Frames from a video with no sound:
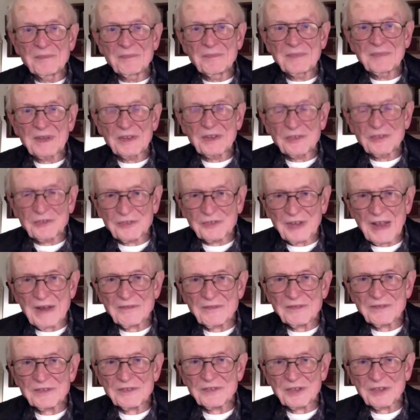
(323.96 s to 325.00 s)
San
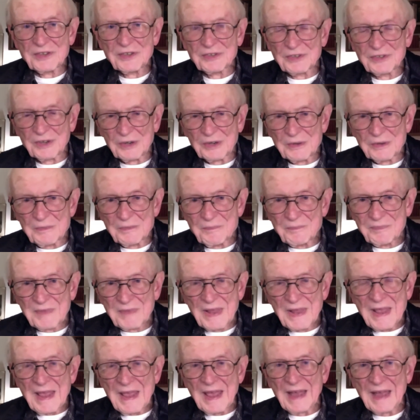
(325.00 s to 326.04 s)
Francisco
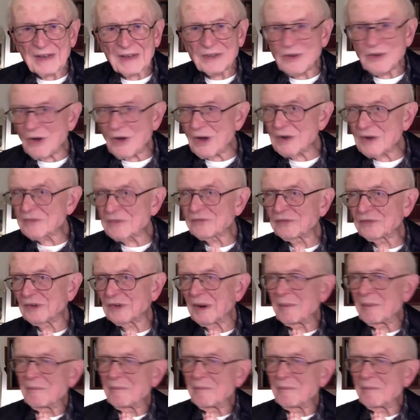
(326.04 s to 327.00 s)
had gone from